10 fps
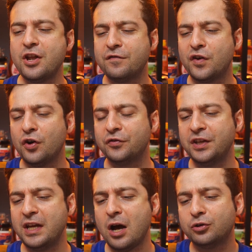then you've got
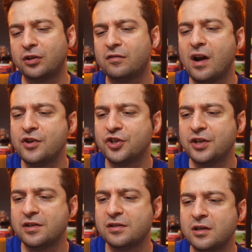the outer
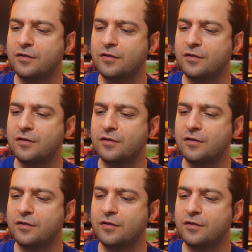crunchiness,